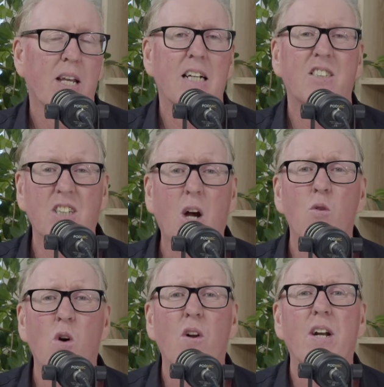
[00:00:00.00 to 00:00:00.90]
and
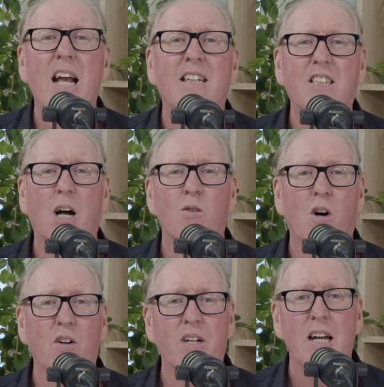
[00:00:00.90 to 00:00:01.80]
so on and so
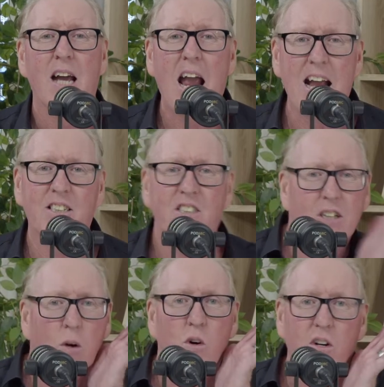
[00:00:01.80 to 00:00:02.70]
on and
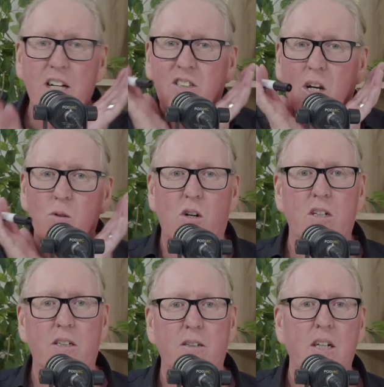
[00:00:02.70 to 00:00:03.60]
so on and so
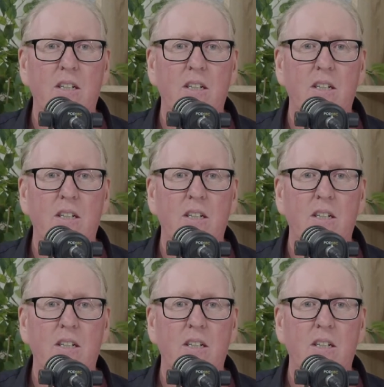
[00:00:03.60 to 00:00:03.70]
on.